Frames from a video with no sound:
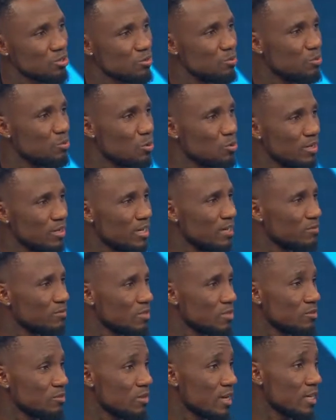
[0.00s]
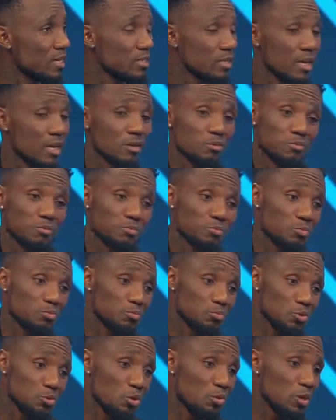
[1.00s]
with both left and right. And
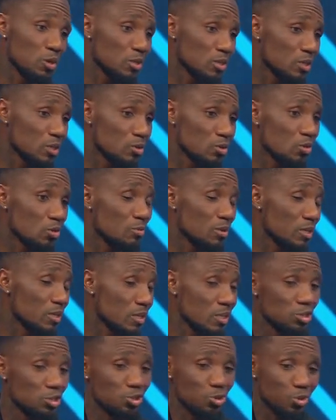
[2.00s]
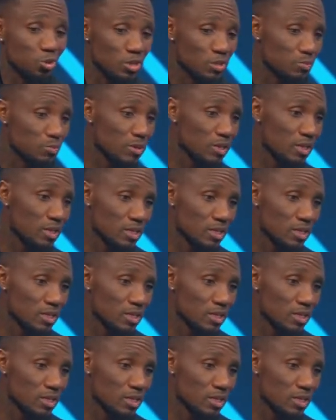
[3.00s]
knowing that Krobla enjoys playing